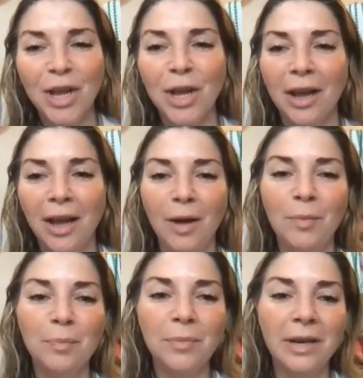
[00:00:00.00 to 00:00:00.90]
right. um,
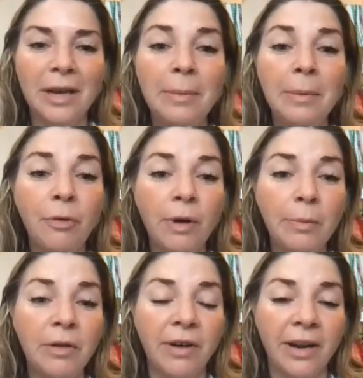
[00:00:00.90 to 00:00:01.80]
um and then before
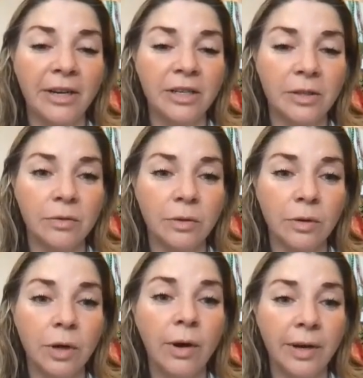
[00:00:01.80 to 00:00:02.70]
we move yeah. on i just
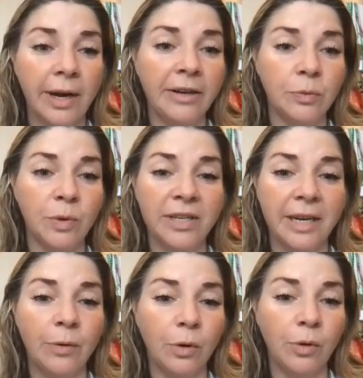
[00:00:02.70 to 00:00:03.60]
Oh, I just want to
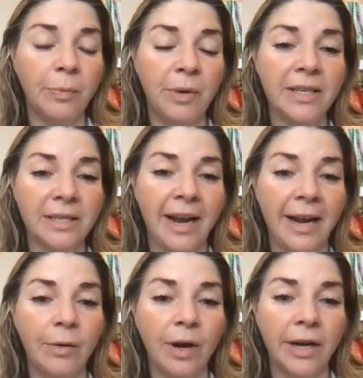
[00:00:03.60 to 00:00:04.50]
say real quick because
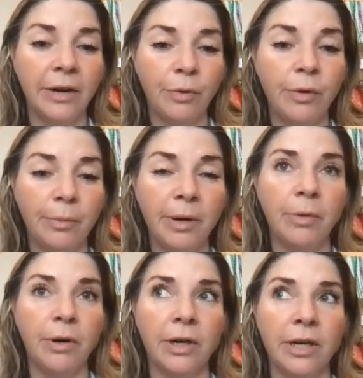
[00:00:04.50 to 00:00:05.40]
Chiron, if we
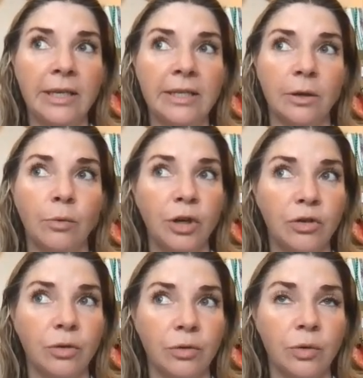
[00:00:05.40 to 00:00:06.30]
remember his
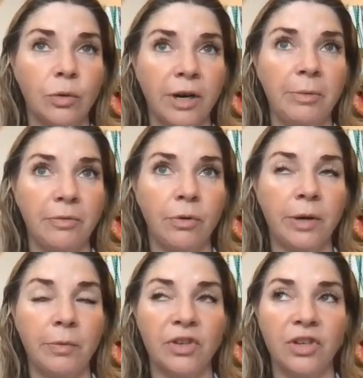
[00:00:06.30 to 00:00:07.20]
original story before
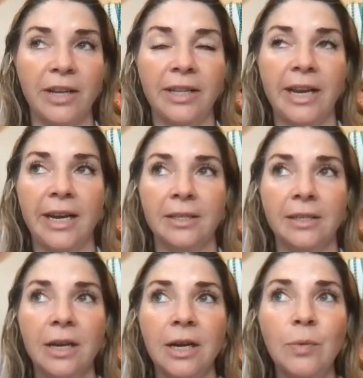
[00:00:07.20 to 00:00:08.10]
he was shot in the ass,
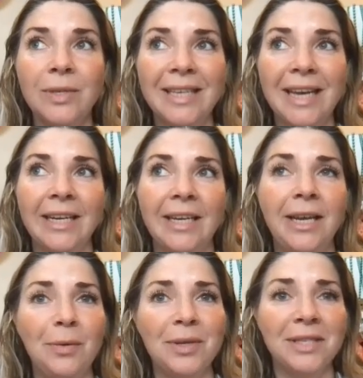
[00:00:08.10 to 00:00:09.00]
was that
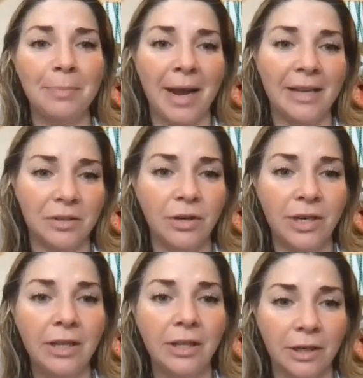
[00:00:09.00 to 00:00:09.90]
he was a master
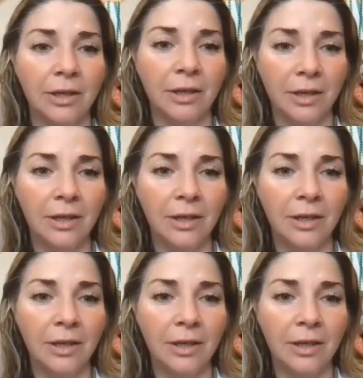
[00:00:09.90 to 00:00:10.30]
healer.